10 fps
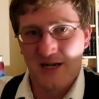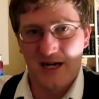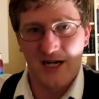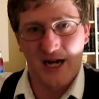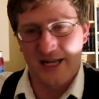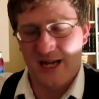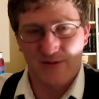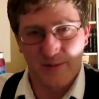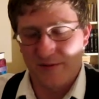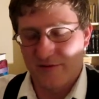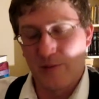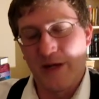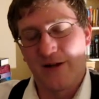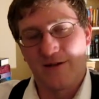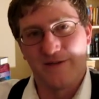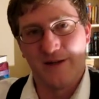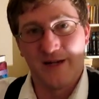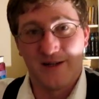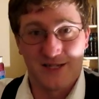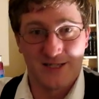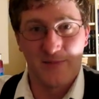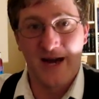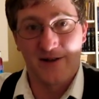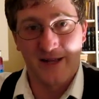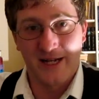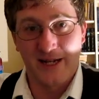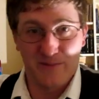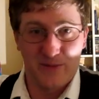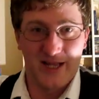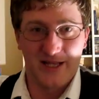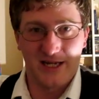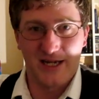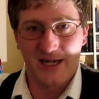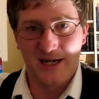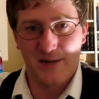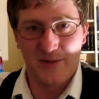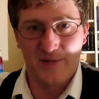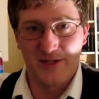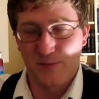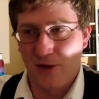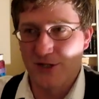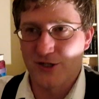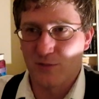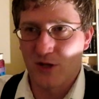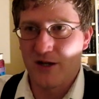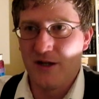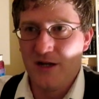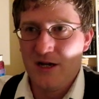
I can't remember if they're male or female. It doesn't matter. They get eaten by the epitomous Monster Blood.